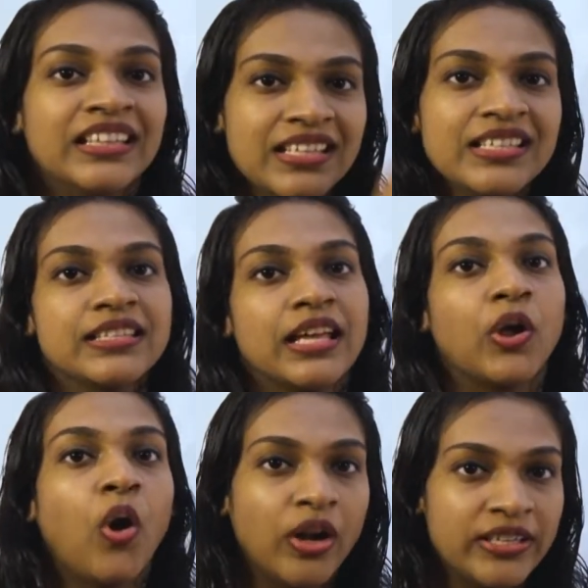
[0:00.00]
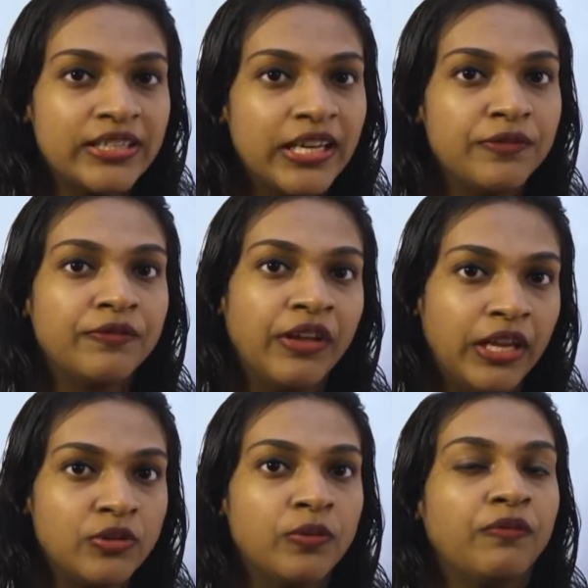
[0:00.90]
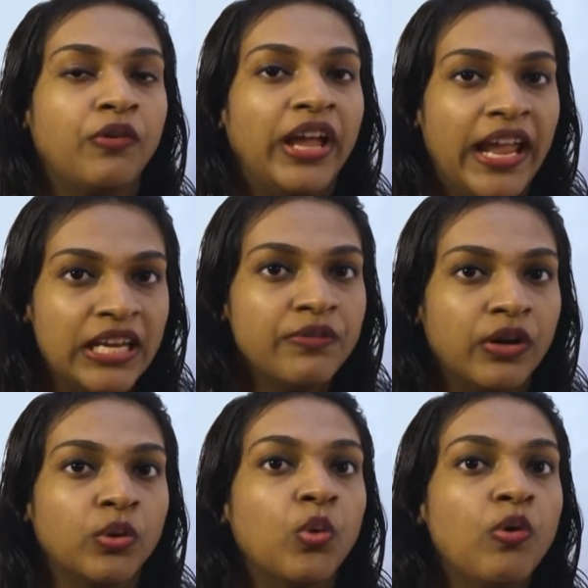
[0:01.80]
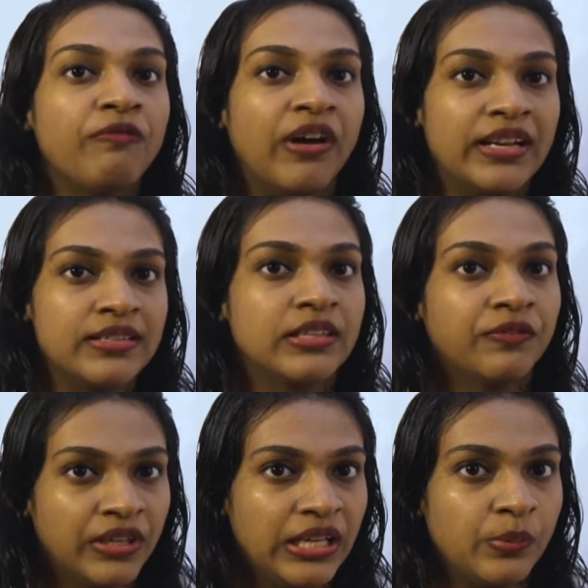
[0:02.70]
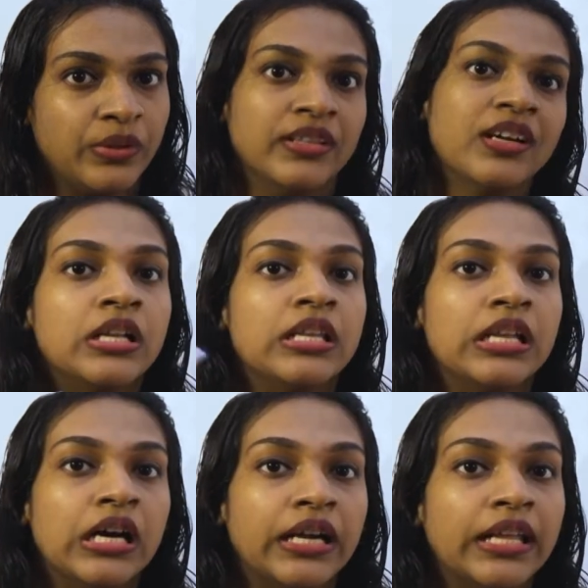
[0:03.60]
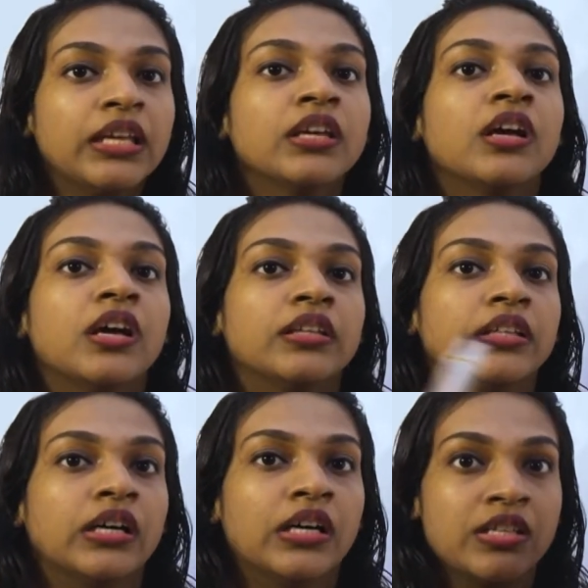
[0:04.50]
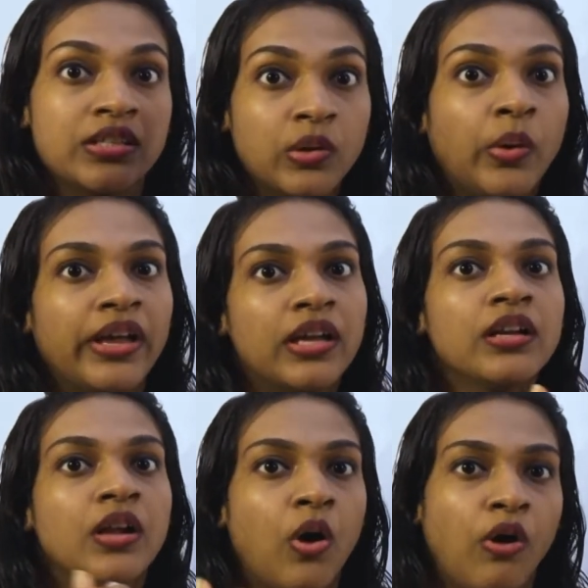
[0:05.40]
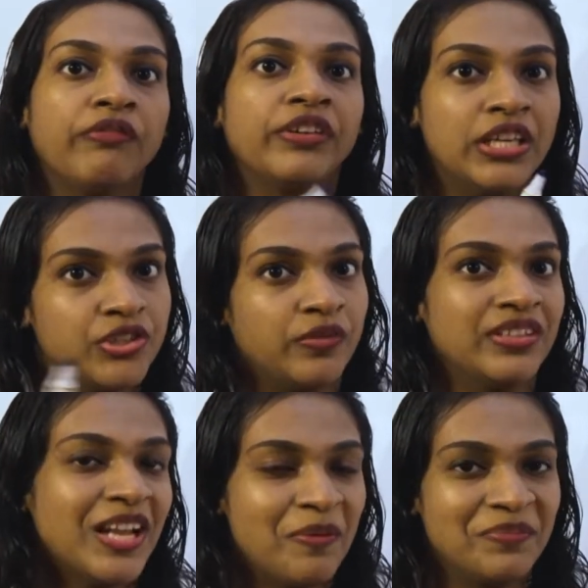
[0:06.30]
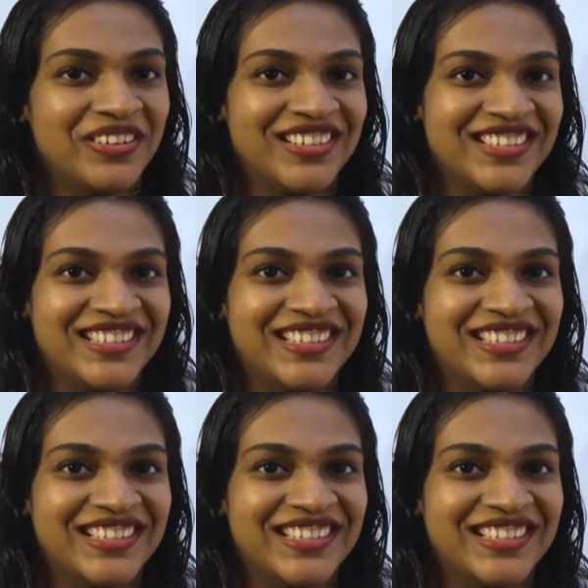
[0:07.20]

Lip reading: This is an alternate way for anyone who finds difficult with the learning the square of each of the numbers.